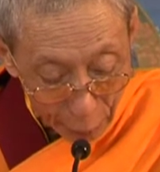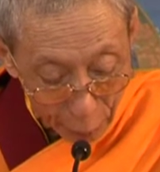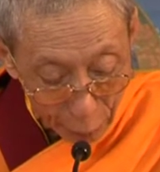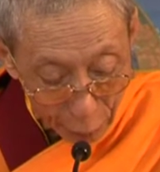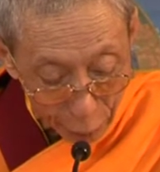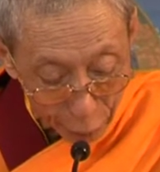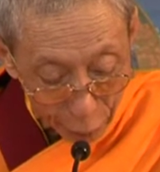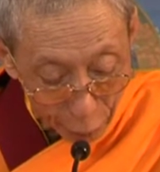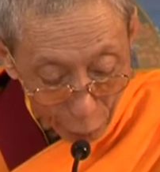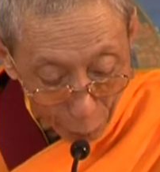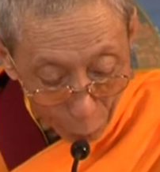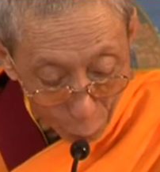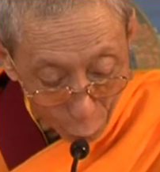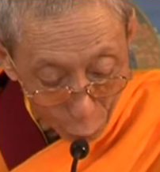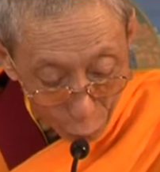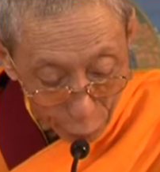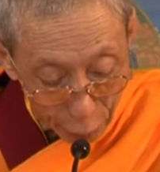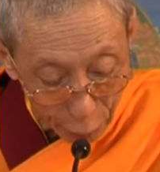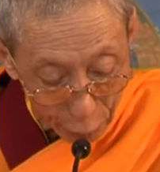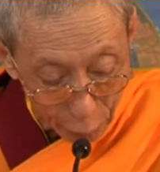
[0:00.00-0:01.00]
and
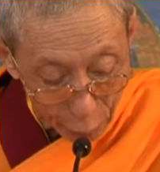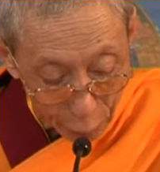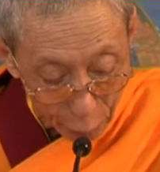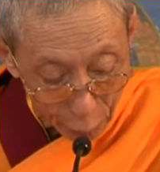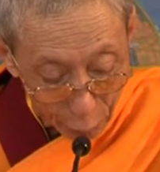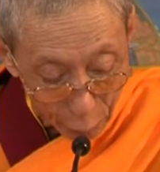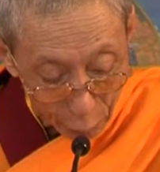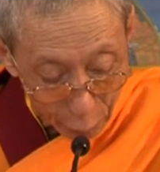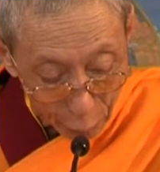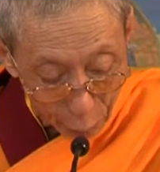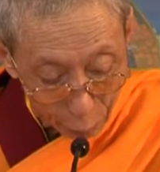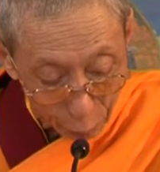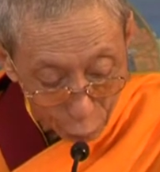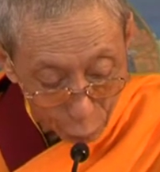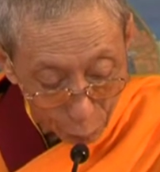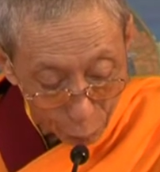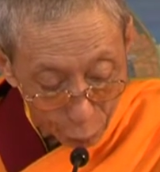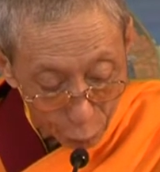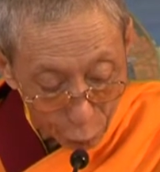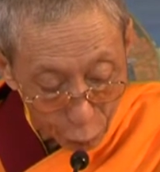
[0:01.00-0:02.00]
support
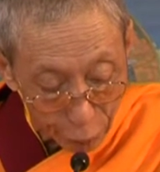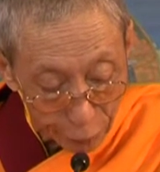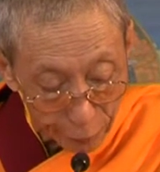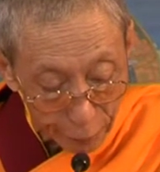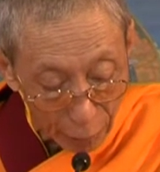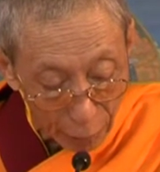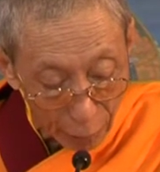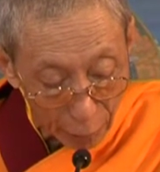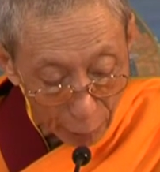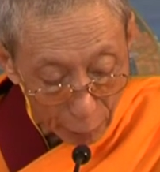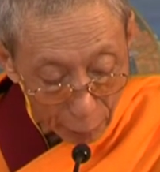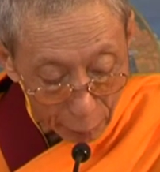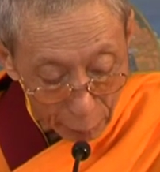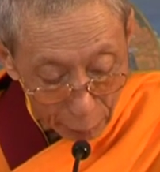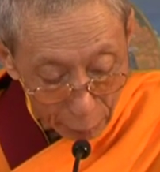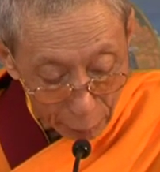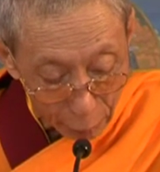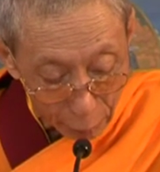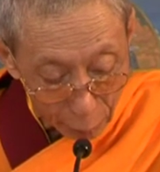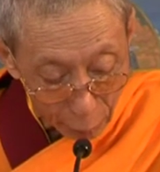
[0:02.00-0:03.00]
from Sangha.
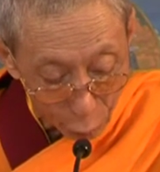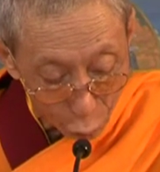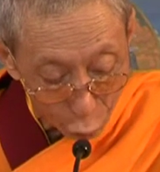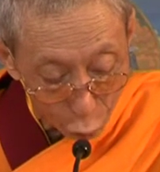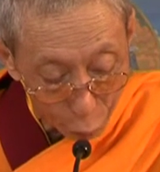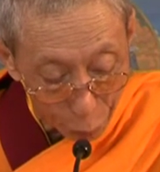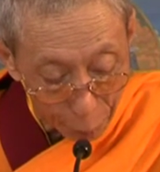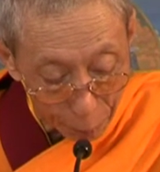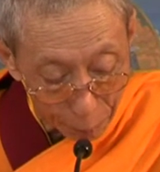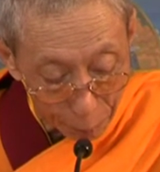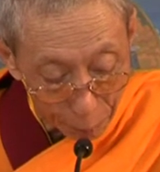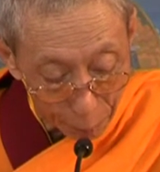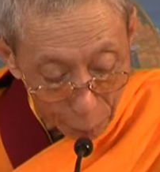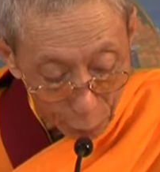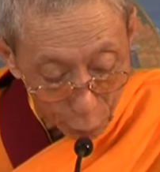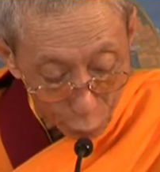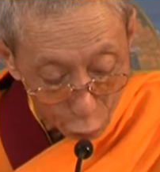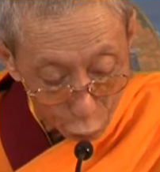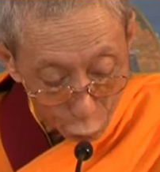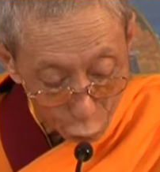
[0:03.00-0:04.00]
The supreme
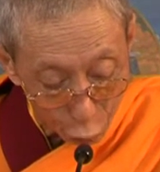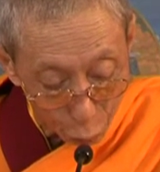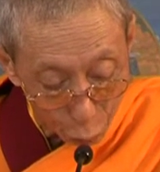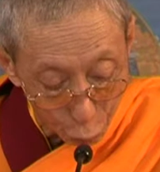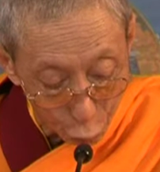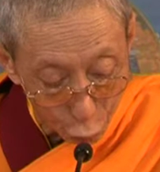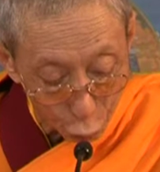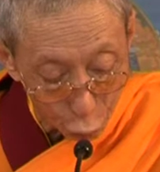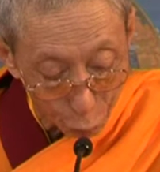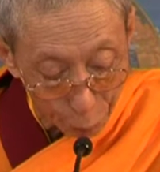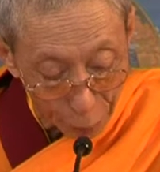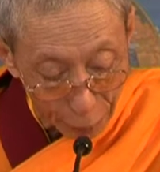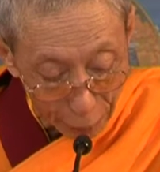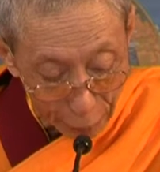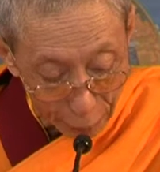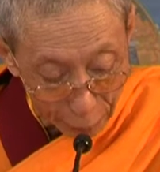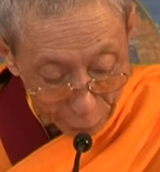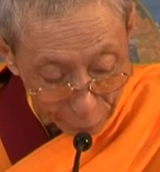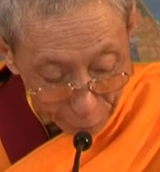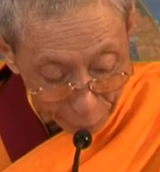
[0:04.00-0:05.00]
spiritual
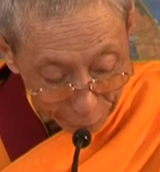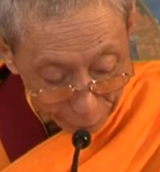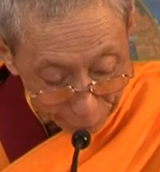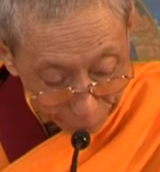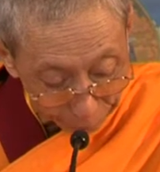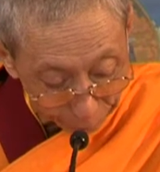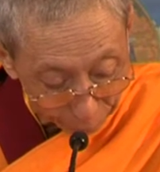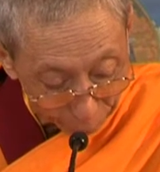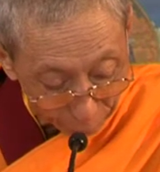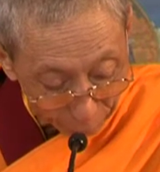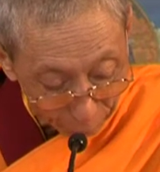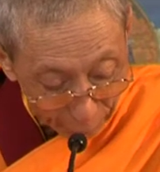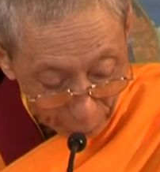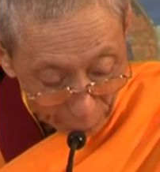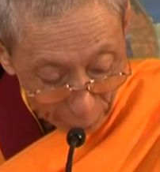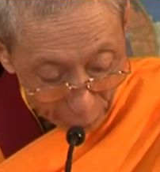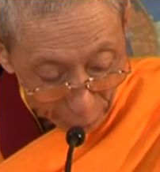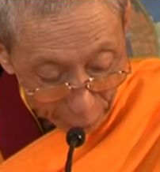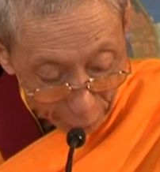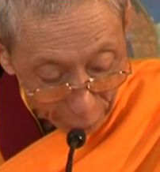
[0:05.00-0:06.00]
plans.
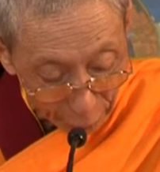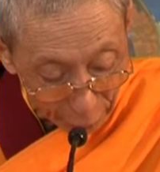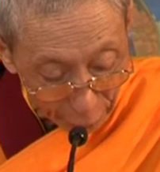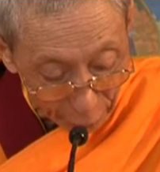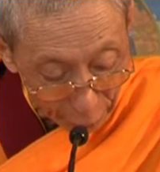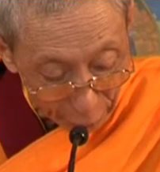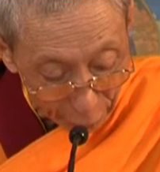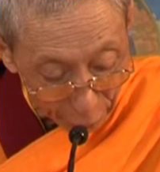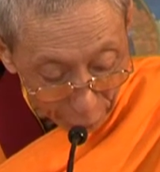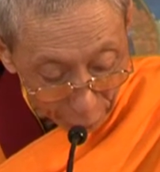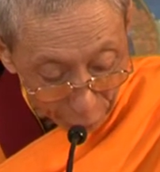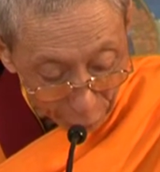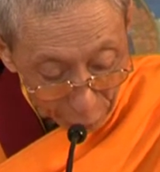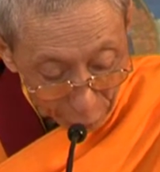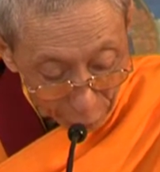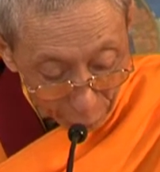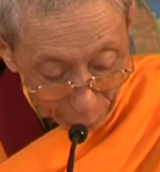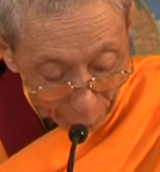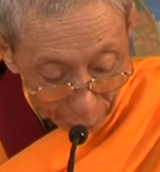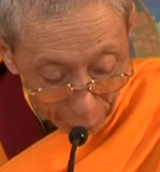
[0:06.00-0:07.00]
Thinking in
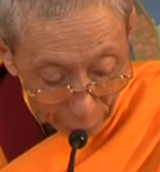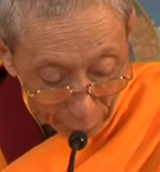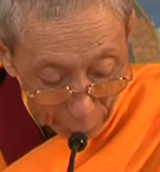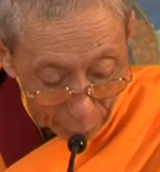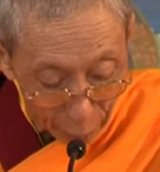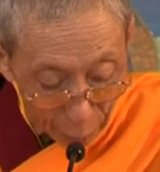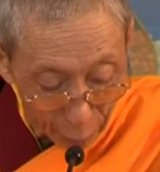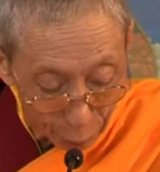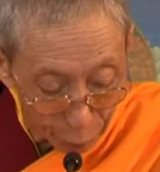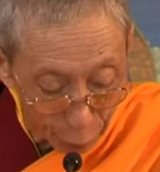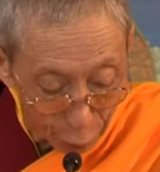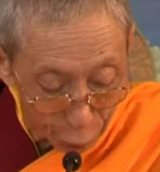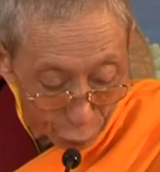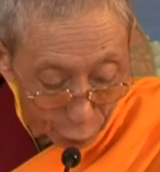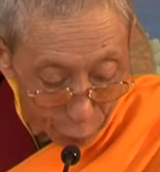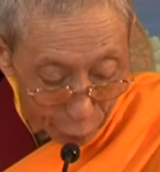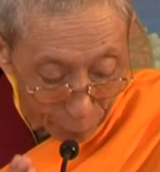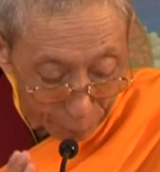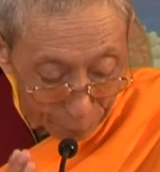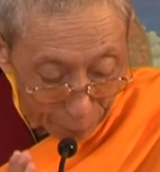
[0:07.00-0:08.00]
this way, we
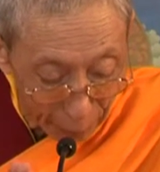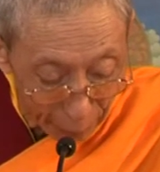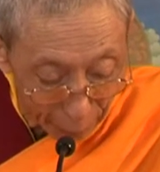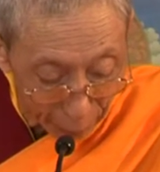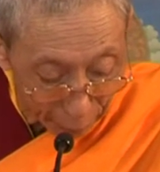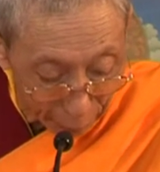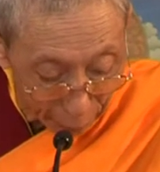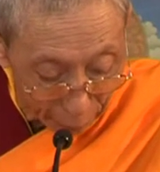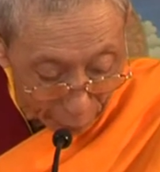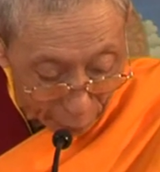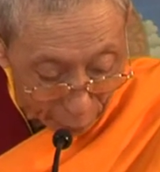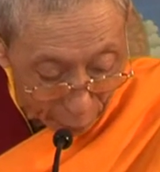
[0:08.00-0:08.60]
should make